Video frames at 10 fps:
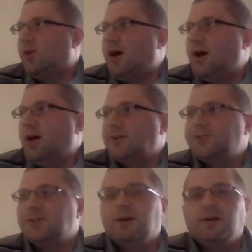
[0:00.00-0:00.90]

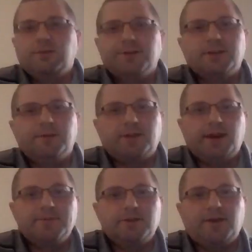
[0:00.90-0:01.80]
Also,
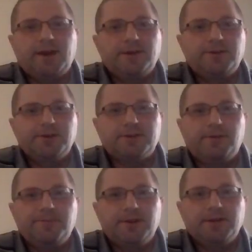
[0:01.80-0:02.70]
sometimes if I enter
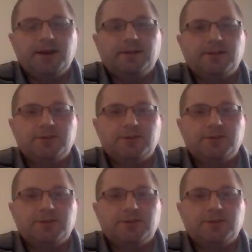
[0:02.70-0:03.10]
something, like